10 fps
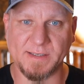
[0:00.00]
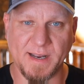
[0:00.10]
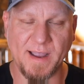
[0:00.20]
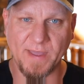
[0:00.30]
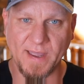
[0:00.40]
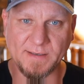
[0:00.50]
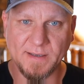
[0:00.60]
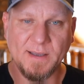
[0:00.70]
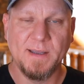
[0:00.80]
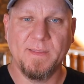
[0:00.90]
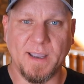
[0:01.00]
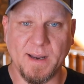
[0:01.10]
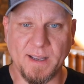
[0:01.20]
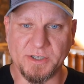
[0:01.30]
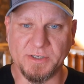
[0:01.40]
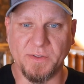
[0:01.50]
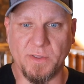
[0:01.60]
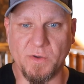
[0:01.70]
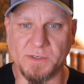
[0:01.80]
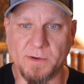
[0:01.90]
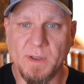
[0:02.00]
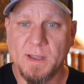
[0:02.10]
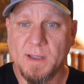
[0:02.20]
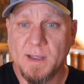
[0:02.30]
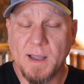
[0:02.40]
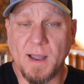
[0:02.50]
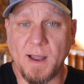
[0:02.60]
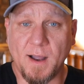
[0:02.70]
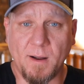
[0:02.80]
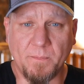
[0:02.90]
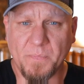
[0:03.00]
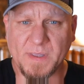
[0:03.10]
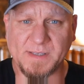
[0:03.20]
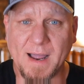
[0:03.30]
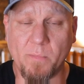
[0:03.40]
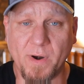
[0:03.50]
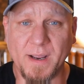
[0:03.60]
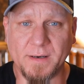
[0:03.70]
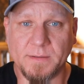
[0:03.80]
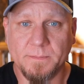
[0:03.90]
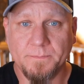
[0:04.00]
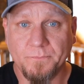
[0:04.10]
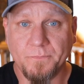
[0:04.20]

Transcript: Does it have that connection to the user? Is it on brand?